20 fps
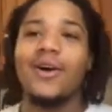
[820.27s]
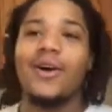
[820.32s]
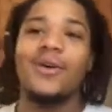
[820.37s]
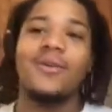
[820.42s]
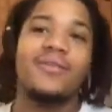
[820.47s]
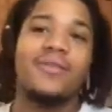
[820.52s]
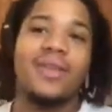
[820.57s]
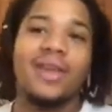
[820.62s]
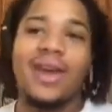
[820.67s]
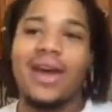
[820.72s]

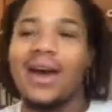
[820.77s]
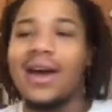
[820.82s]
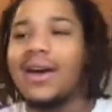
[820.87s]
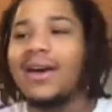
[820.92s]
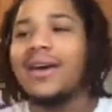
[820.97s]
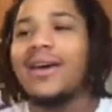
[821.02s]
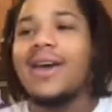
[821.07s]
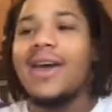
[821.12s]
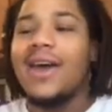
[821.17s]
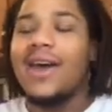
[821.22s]
Hopefully,
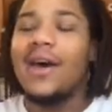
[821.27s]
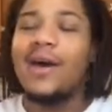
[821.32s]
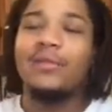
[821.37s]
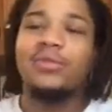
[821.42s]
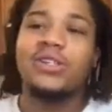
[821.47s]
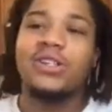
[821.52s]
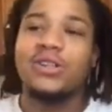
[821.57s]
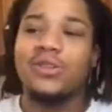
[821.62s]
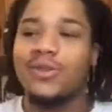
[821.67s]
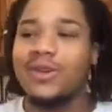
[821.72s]
I
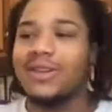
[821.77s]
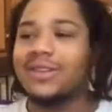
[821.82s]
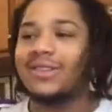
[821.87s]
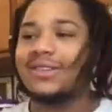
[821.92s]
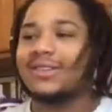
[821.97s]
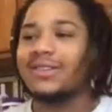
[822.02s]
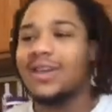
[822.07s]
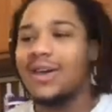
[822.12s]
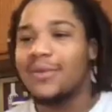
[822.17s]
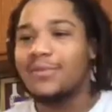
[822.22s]
helped you in
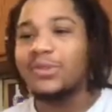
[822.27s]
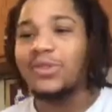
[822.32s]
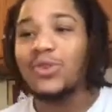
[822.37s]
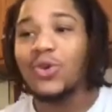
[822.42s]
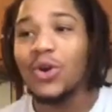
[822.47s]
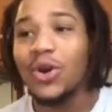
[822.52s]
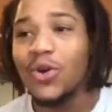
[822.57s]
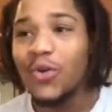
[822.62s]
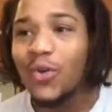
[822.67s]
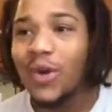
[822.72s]
some
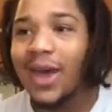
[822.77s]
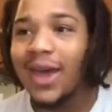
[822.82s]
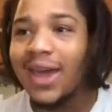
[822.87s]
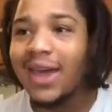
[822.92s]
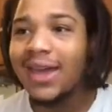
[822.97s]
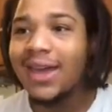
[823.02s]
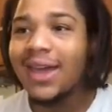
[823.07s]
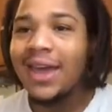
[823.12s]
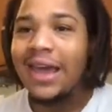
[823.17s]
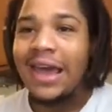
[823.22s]
sort of
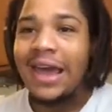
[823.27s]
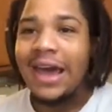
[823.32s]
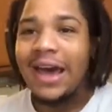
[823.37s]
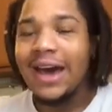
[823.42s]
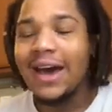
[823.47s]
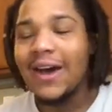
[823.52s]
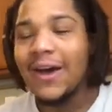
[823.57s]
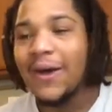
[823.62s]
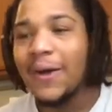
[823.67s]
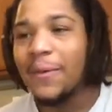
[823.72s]
way.
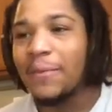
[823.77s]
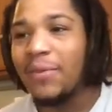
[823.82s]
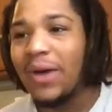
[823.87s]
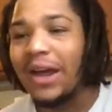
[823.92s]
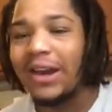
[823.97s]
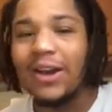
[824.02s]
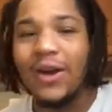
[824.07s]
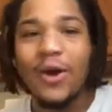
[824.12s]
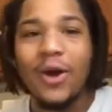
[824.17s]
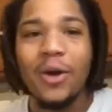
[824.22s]

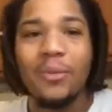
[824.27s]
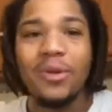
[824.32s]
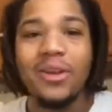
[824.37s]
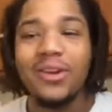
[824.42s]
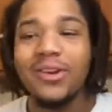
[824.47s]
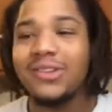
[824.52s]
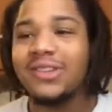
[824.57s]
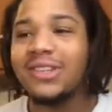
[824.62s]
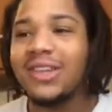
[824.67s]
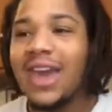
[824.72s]
I know I'm a
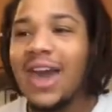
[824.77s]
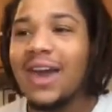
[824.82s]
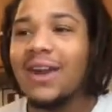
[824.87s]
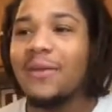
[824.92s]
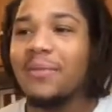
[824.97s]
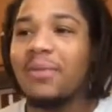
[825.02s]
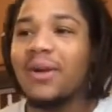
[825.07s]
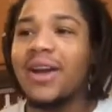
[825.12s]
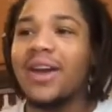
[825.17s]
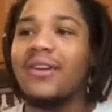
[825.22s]
little
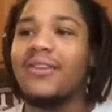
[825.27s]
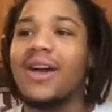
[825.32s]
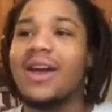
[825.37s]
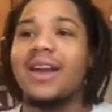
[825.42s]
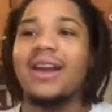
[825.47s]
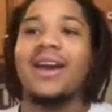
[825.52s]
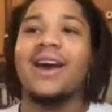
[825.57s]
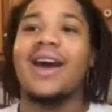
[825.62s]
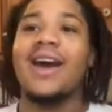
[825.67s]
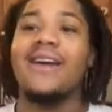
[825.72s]
scatterbrained
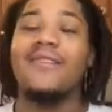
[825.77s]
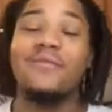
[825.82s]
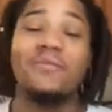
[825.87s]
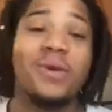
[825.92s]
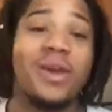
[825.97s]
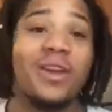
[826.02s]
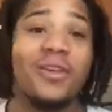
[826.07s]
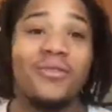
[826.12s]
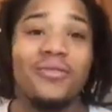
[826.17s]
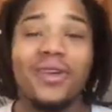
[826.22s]
right now. I haven't
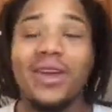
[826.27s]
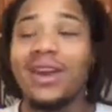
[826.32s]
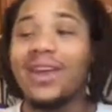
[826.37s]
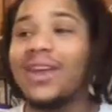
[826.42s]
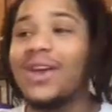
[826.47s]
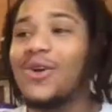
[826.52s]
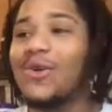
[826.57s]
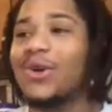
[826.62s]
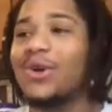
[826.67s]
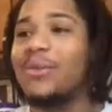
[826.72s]
made a
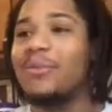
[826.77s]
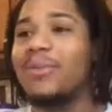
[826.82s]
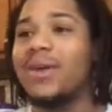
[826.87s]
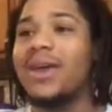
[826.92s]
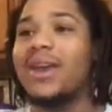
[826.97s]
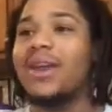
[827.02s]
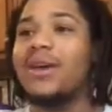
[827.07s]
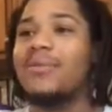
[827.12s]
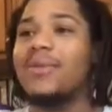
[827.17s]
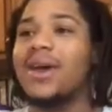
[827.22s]
video in a
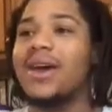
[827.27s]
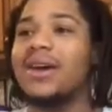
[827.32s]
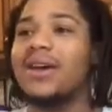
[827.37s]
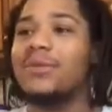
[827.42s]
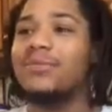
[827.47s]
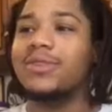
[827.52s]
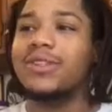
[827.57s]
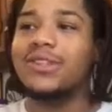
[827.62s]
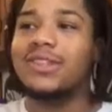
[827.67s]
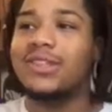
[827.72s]
minute, man.
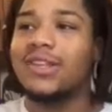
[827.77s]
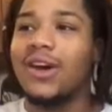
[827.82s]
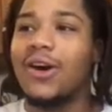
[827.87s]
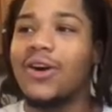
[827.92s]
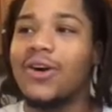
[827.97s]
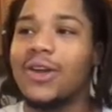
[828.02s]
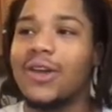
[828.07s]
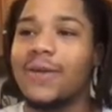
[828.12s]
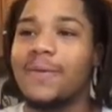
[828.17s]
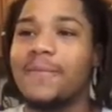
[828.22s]
I'm just
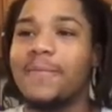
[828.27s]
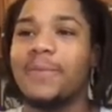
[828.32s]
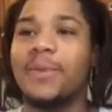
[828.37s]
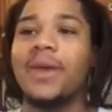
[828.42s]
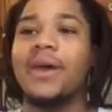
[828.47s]
talking.